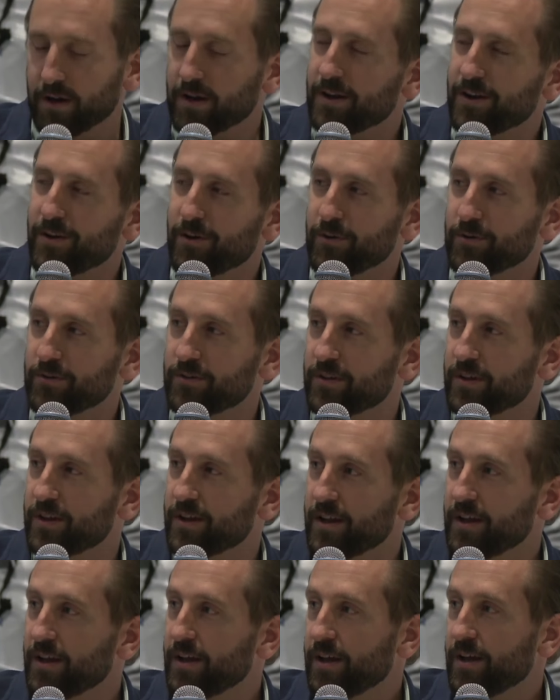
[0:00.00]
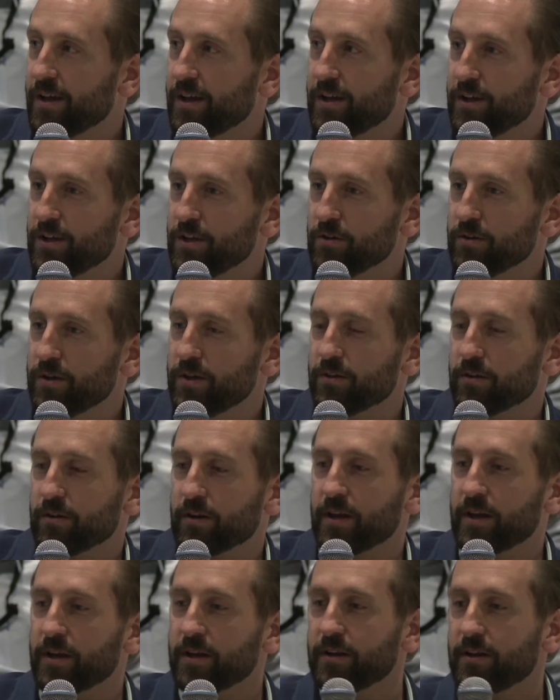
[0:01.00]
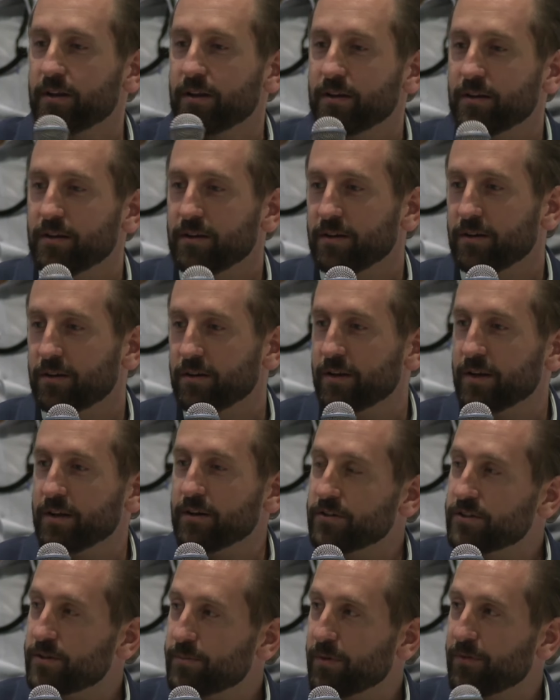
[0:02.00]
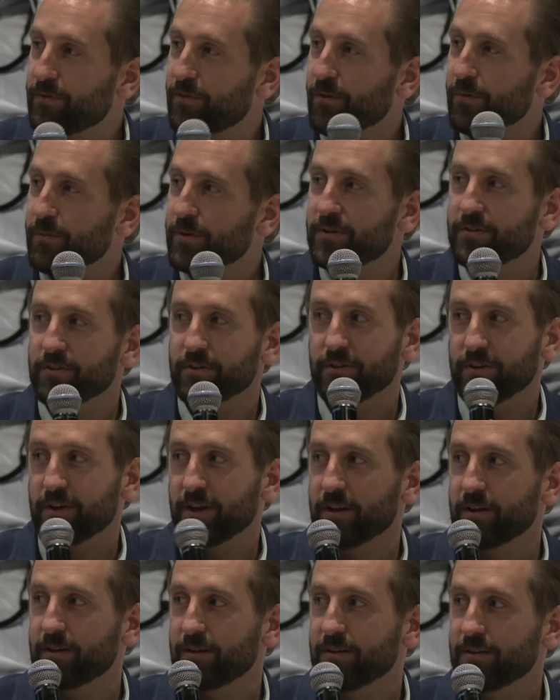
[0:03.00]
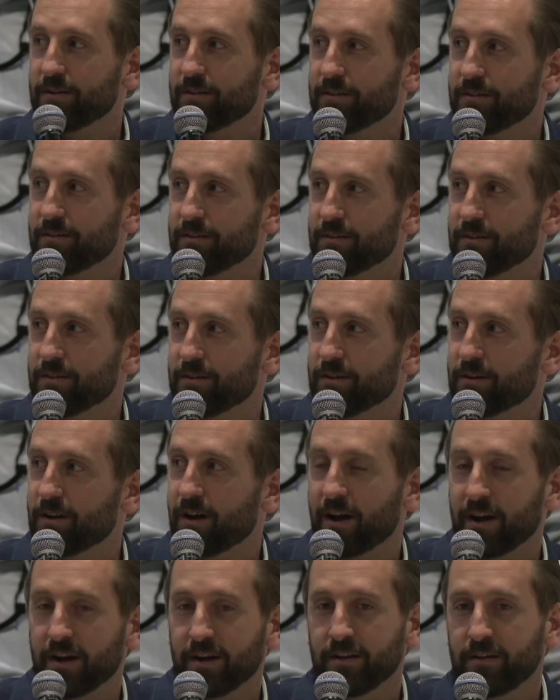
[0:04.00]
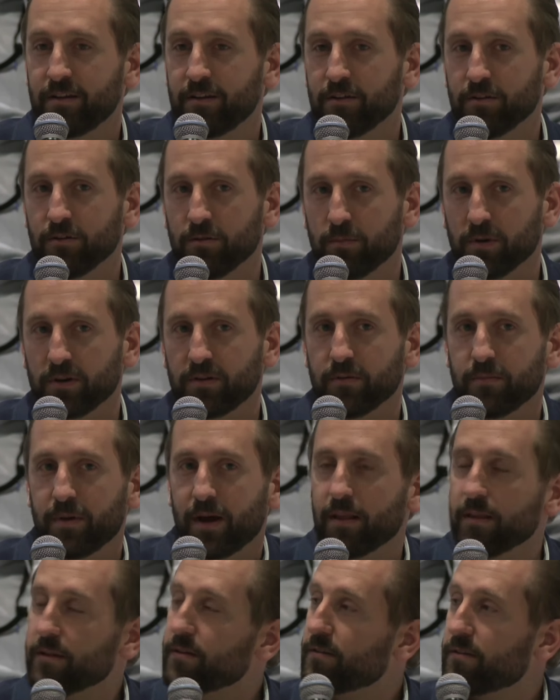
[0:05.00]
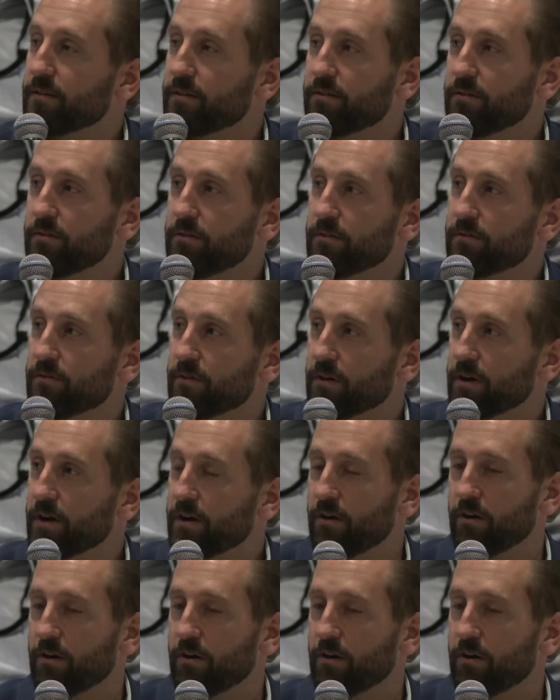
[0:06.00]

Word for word: kind of knows that you either get good energy performance or you get good IEQ, but to balance the two is very